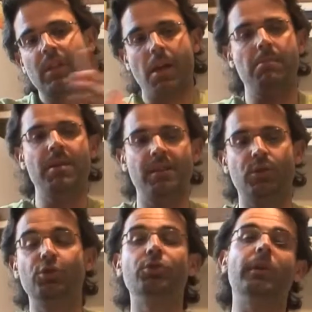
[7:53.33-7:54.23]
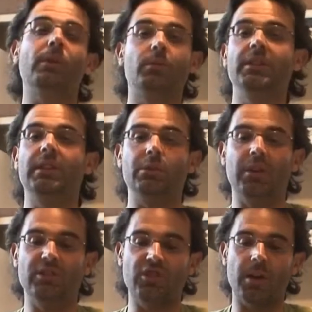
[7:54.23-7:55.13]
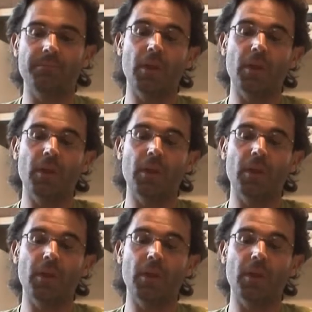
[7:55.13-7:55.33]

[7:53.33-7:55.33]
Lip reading: I mean, they're doing a really great job.